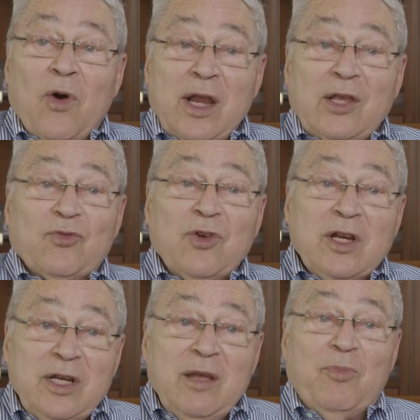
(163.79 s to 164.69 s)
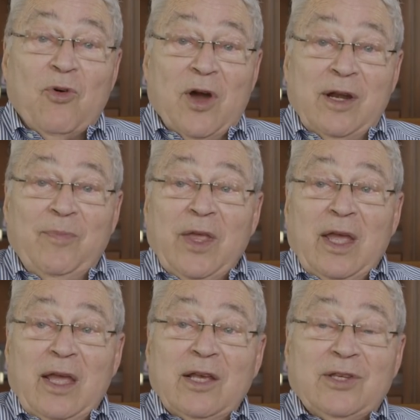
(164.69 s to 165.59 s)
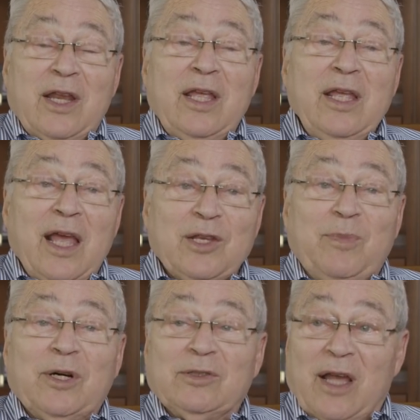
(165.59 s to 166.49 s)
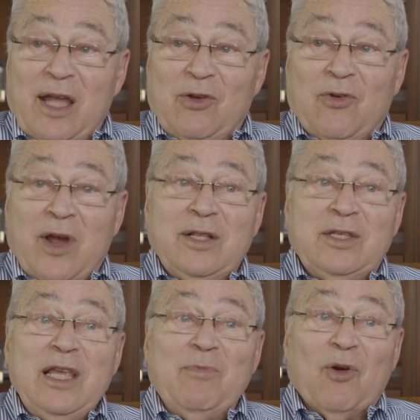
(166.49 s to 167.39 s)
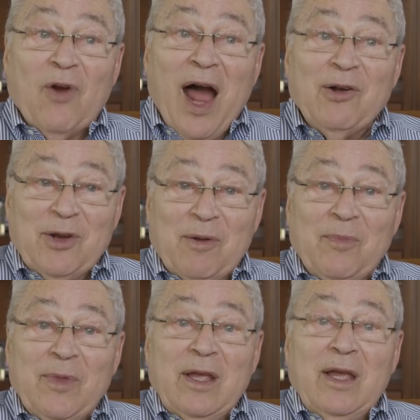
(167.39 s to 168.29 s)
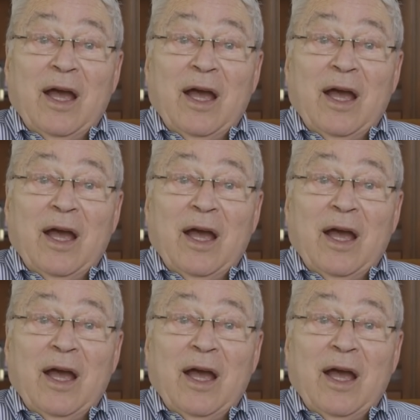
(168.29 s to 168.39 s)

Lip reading: what is really important is that he has built a great team around him